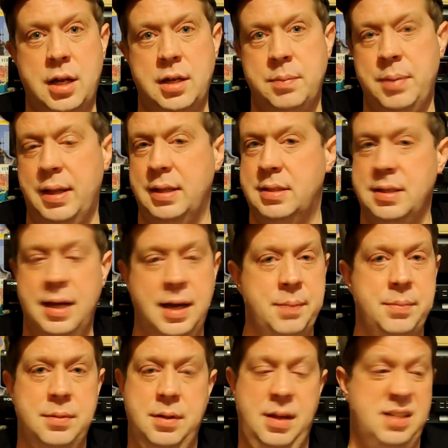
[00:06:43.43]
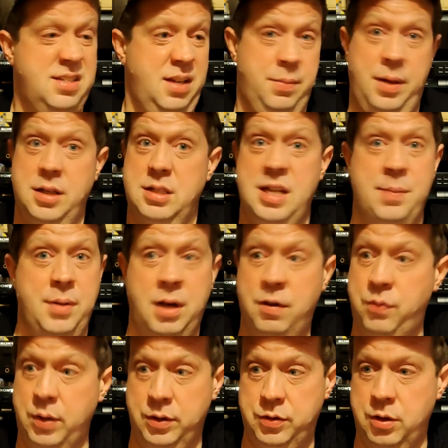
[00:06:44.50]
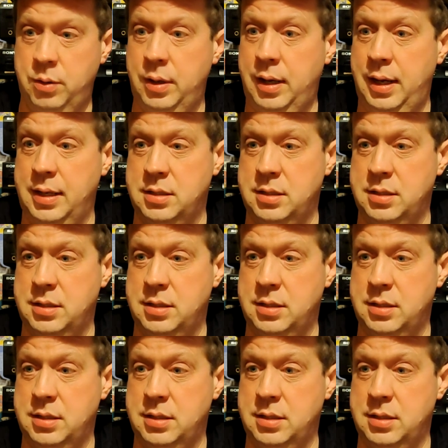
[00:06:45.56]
And by the time I'm halfway through it,